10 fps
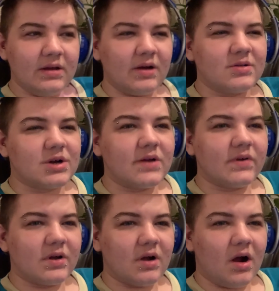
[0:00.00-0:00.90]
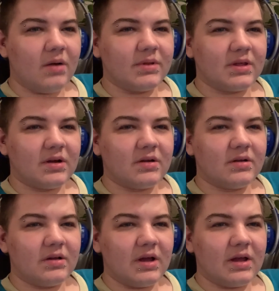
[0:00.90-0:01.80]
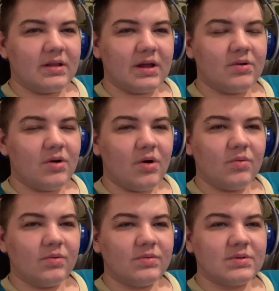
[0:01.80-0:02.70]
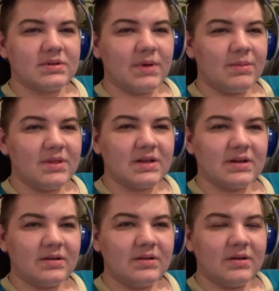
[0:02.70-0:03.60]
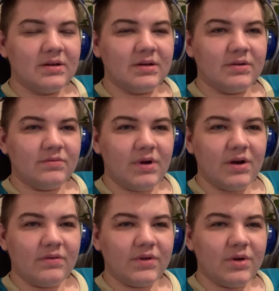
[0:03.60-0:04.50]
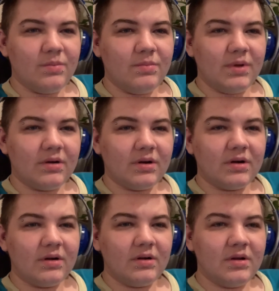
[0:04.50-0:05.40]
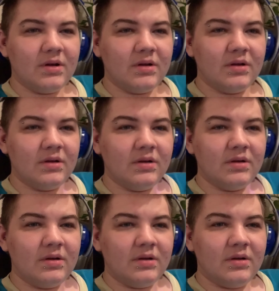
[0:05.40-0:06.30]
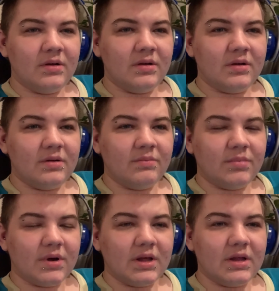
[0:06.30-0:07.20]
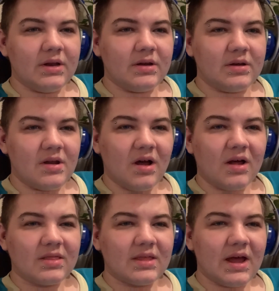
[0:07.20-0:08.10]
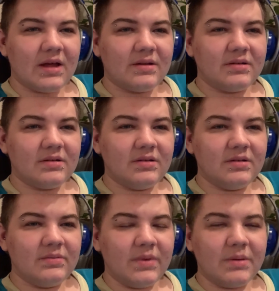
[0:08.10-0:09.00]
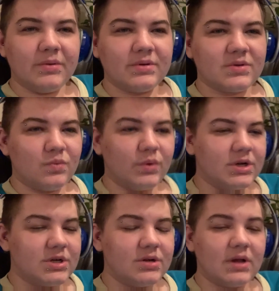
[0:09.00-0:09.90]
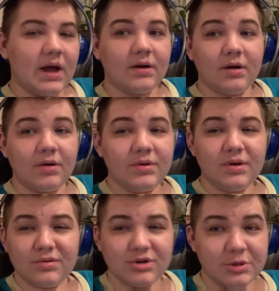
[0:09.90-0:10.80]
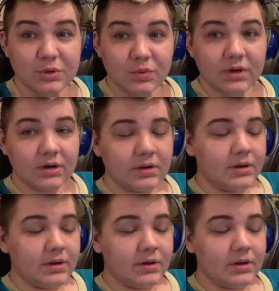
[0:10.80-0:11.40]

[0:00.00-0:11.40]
was driving a car, but the I don't know, it was maybe the rear view mirror, but not that. Maybe it was a windshield, I don't know. You know, dreams are weird.